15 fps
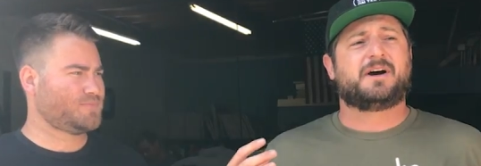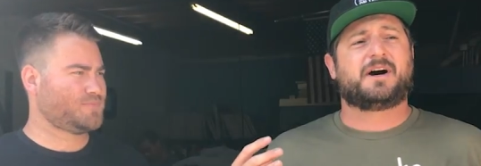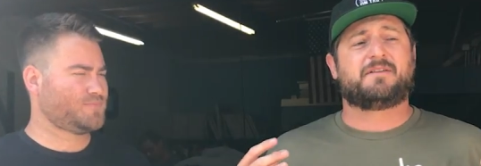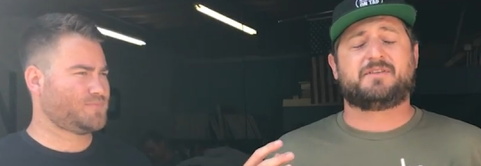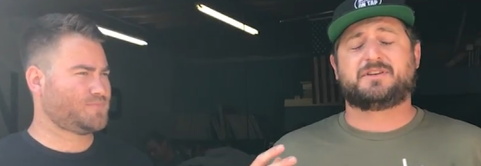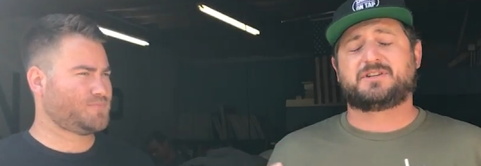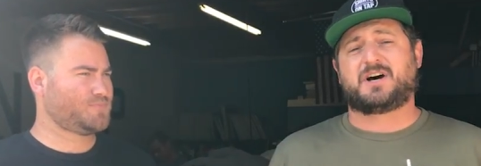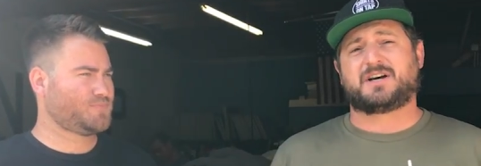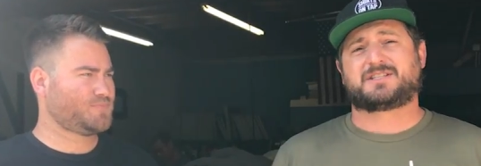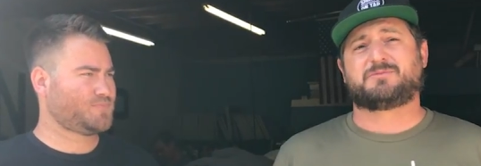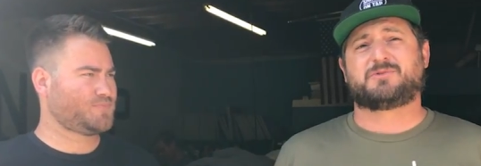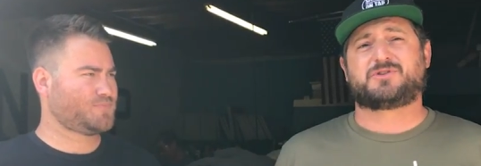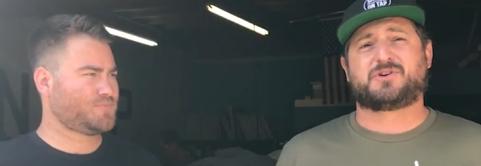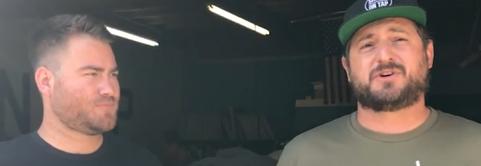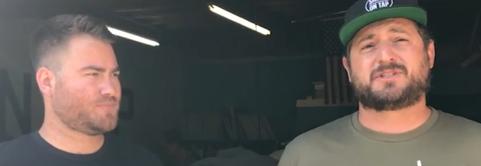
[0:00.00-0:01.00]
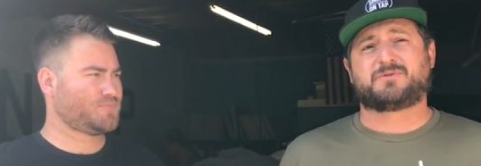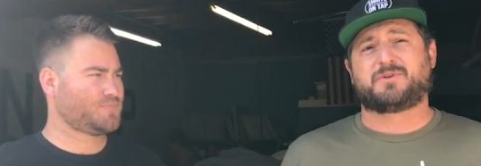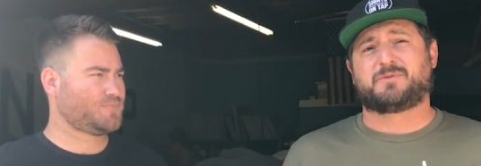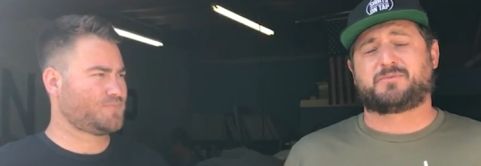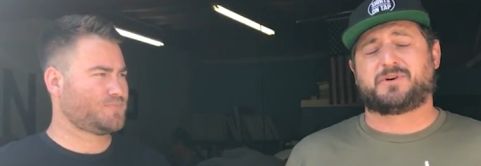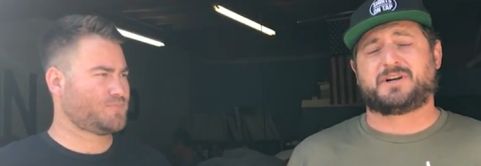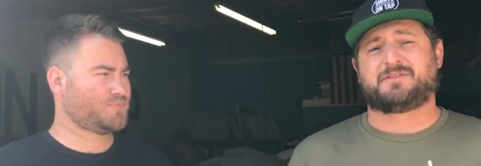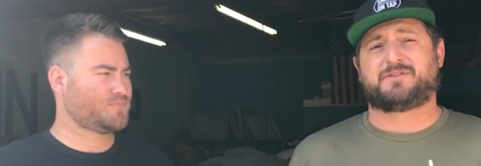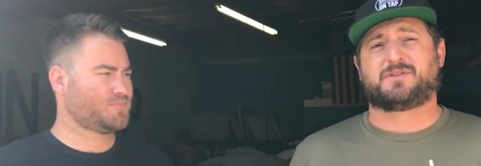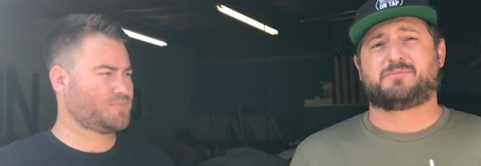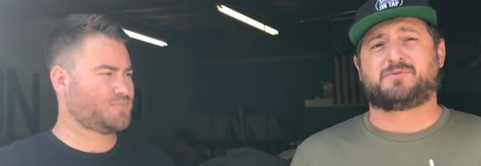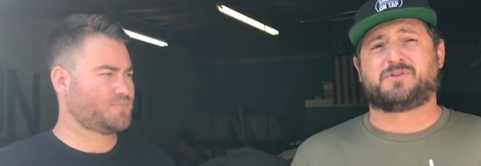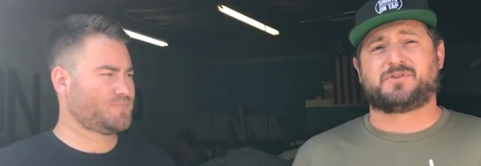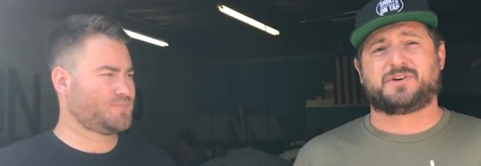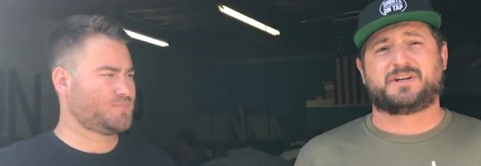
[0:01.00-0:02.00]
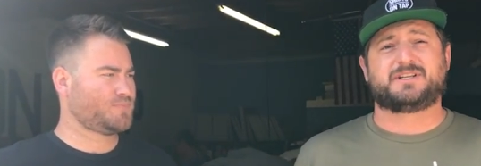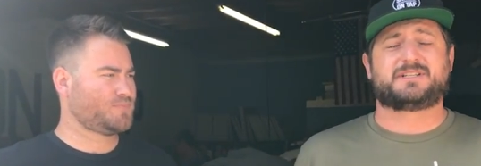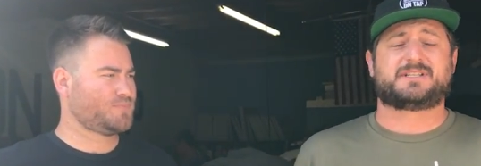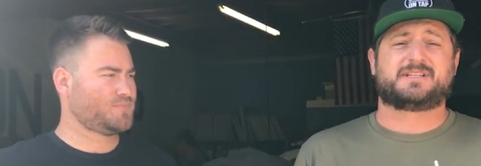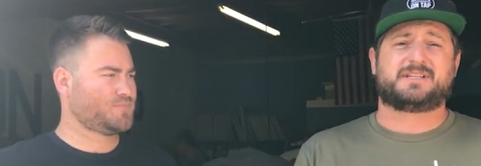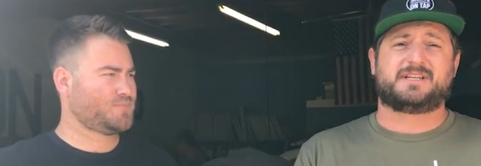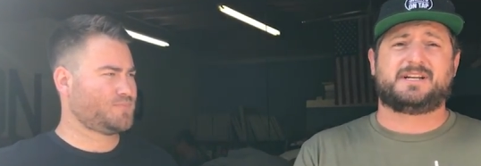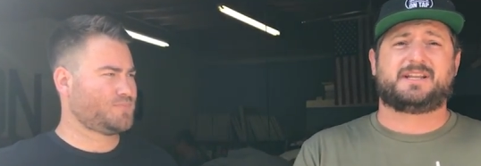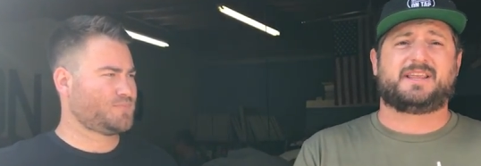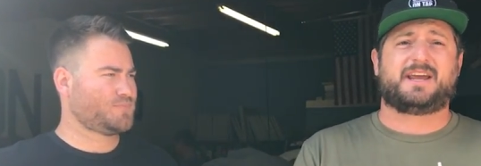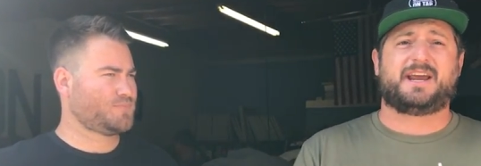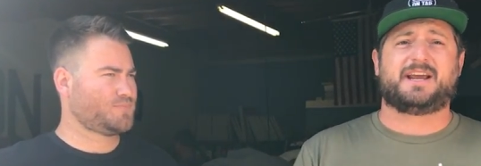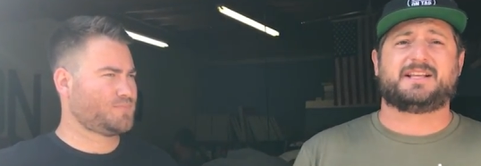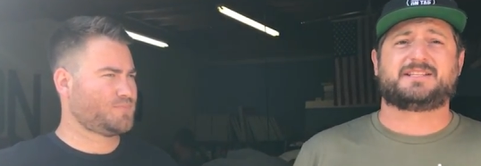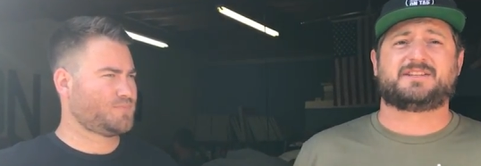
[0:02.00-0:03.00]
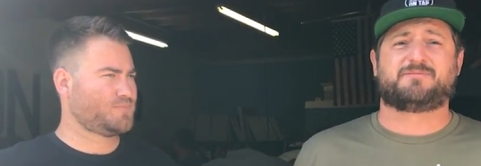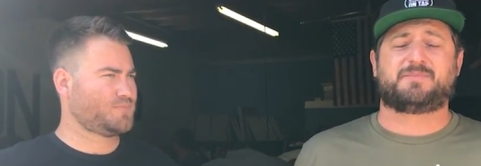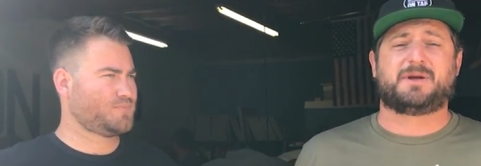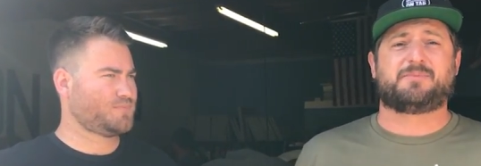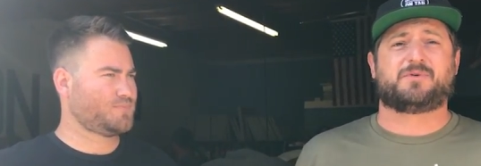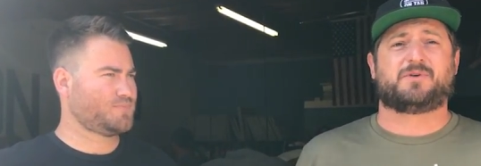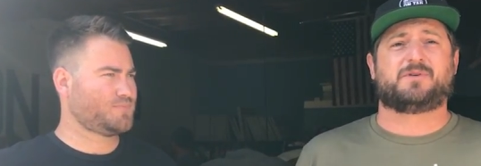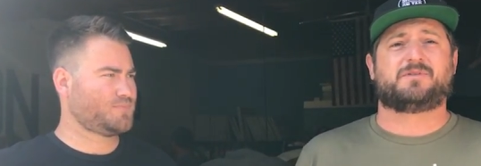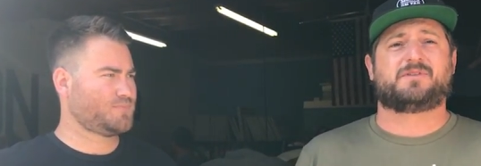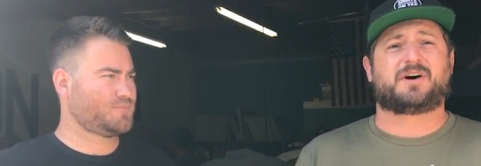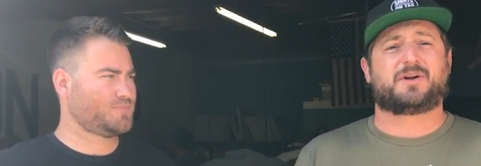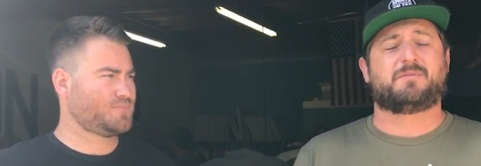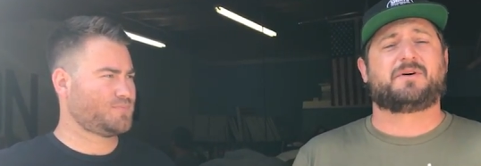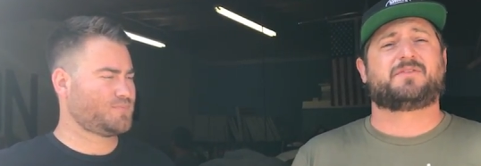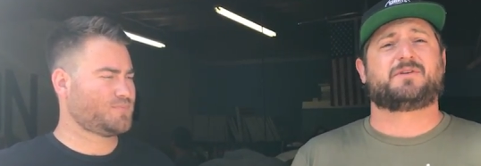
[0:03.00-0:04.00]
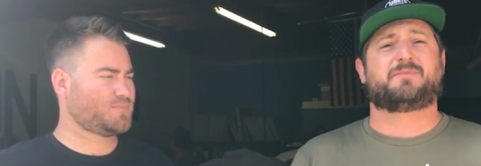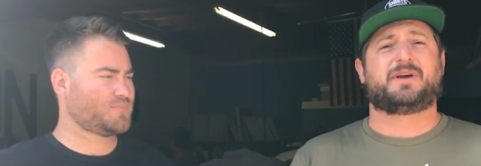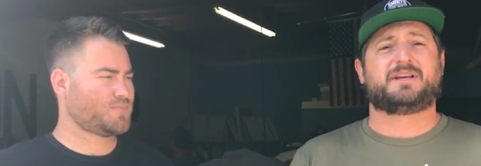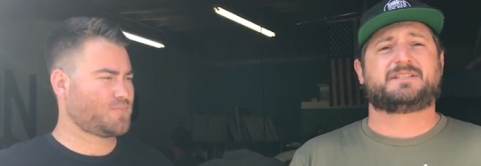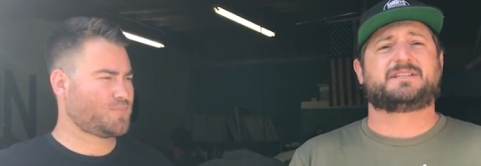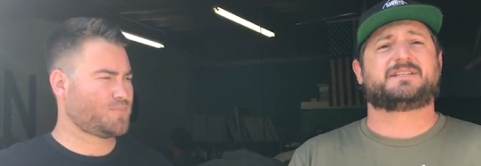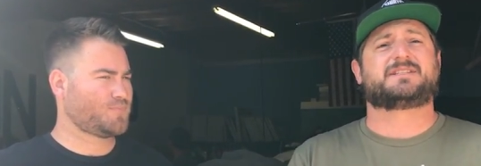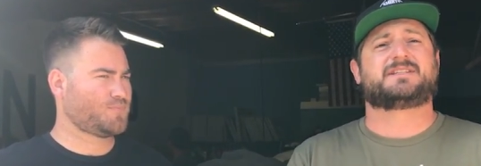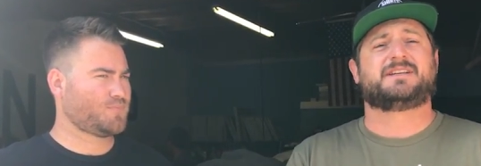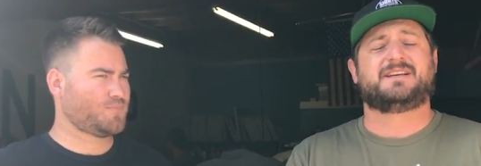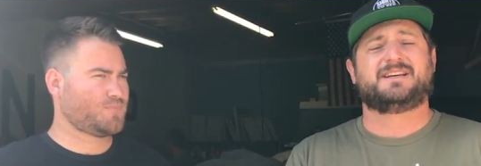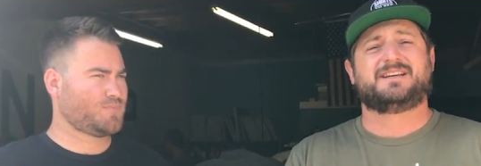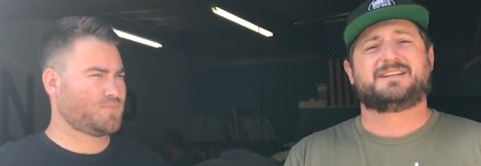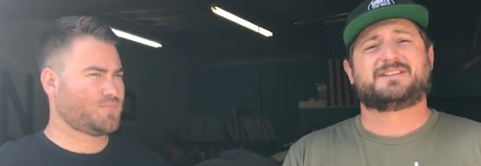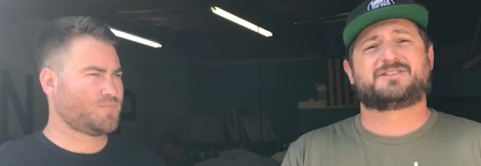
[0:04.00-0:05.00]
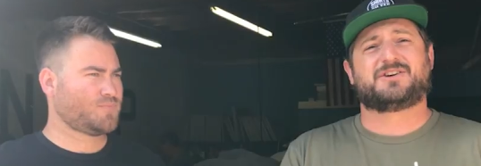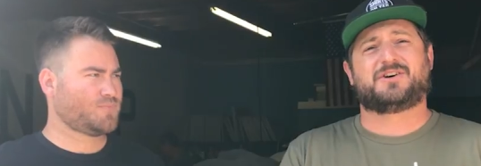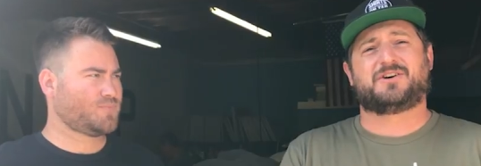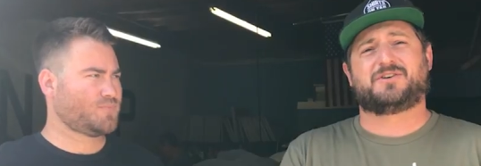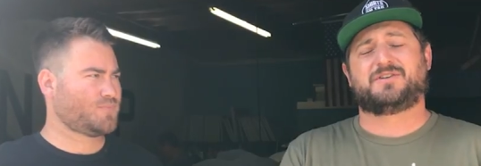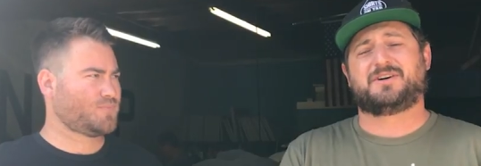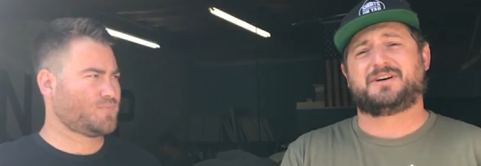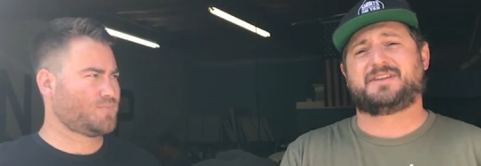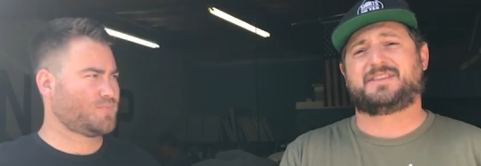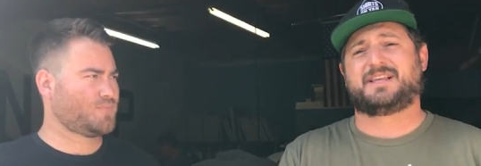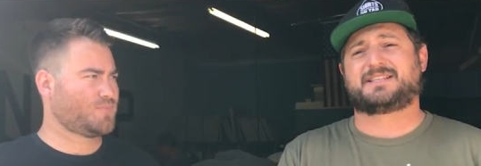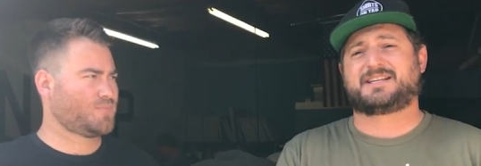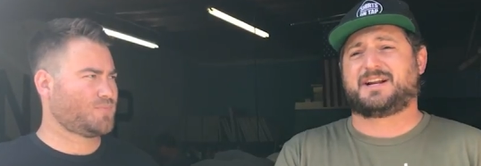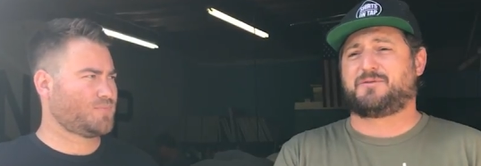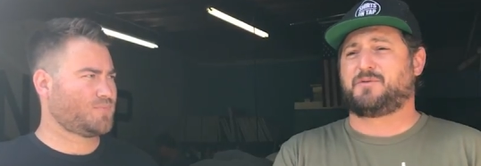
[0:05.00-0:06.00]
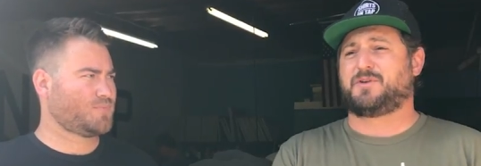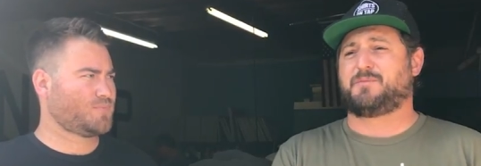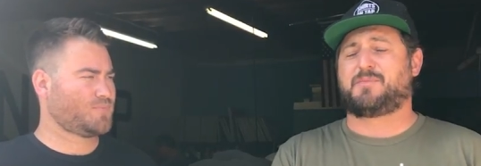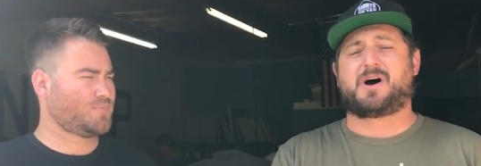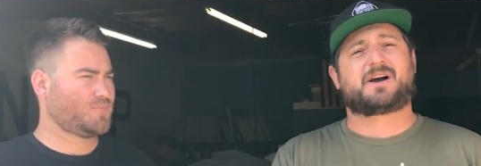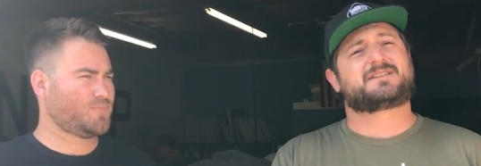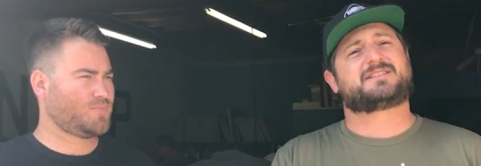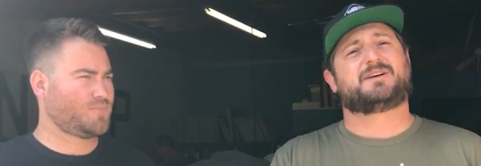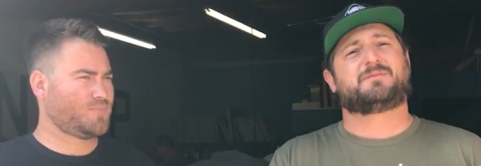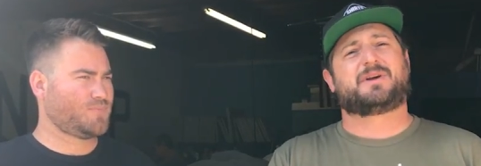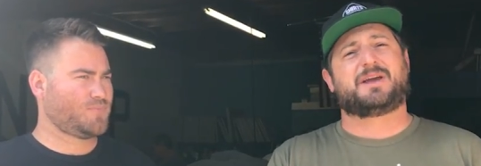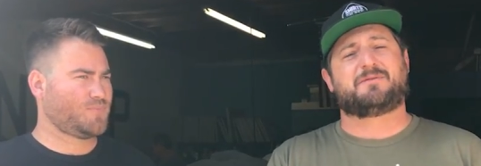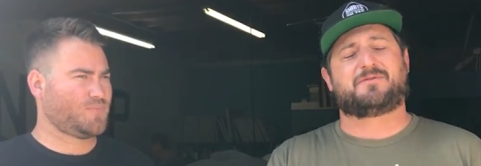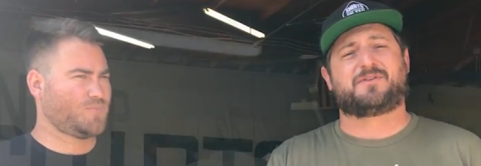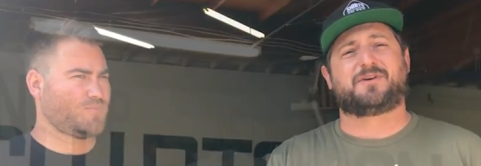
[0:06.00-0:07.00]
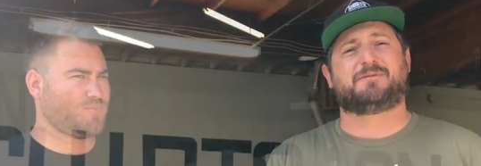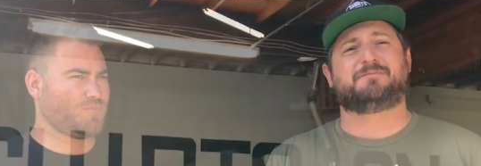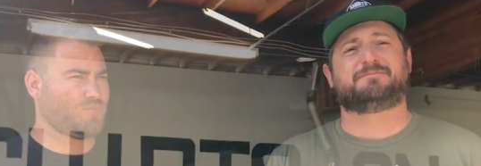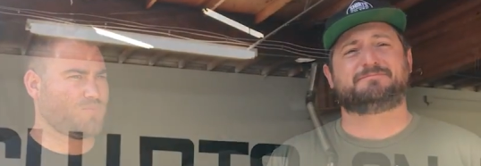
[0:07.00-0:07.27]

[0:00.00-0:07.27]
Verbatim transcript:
Speaker 1: of these awesome shirts that we were printing for the breweries into the hands of people on a monthly basis. So that's kind of where the box club came from.